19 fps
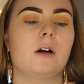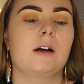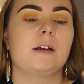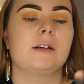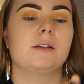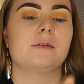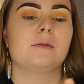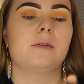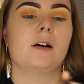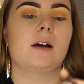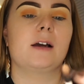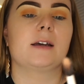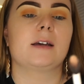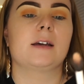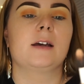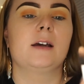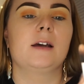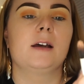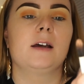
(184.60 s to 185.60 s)
kind of
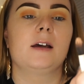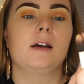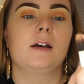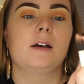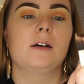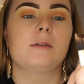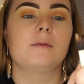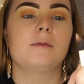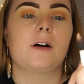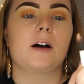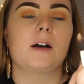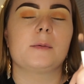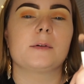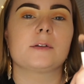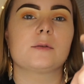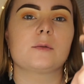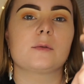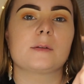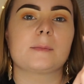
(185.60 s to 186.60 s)
like
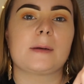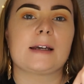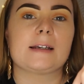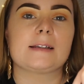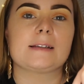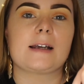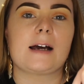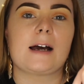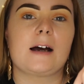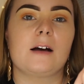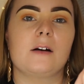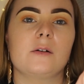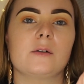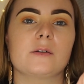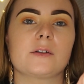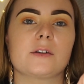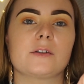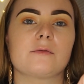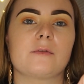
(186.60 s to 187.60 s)
fibres all spaced
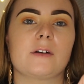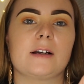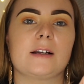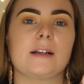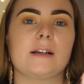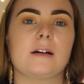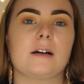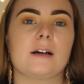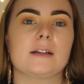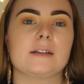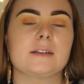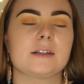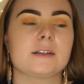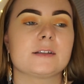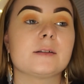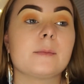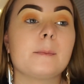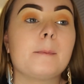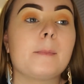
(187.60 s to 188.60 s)
out, so it's really nice
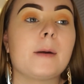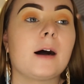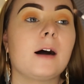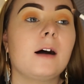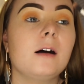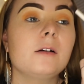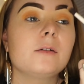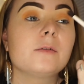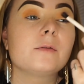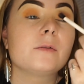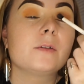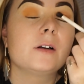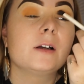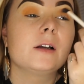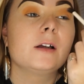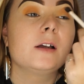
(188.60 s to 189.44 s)
just to buff.